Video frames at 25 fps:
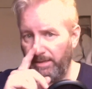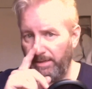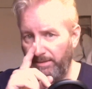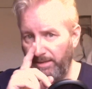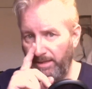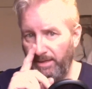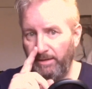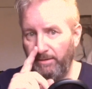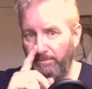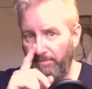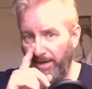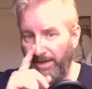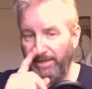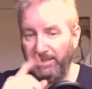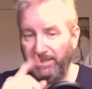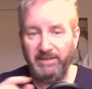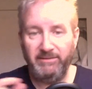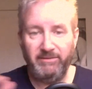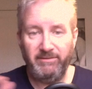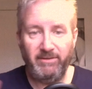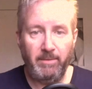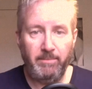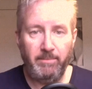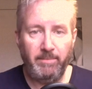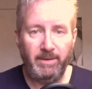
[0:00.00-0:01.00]
you know
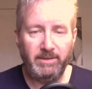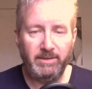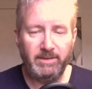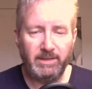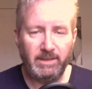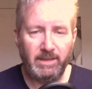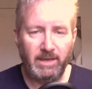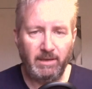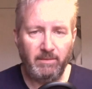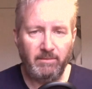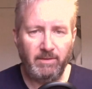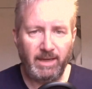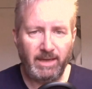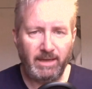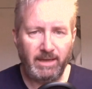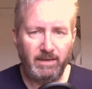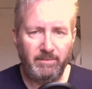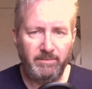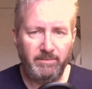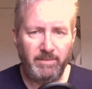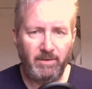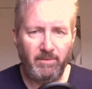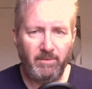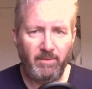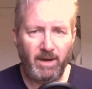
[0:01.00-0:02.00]
85 pence a go well that can be
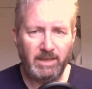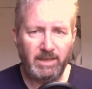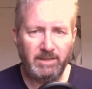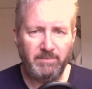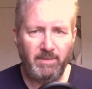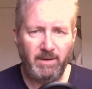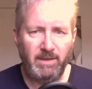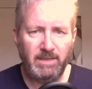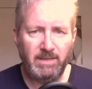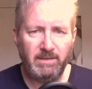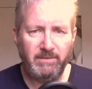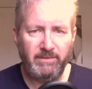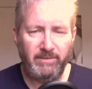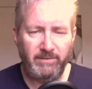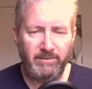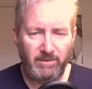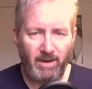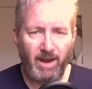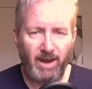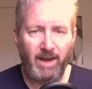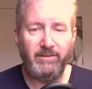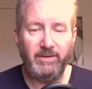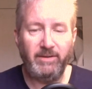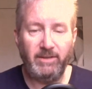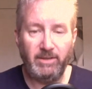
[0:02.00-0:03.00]
quite expensive if you're
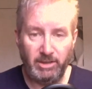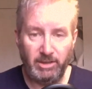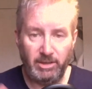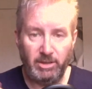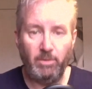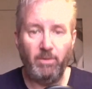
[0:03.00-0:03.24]
having to do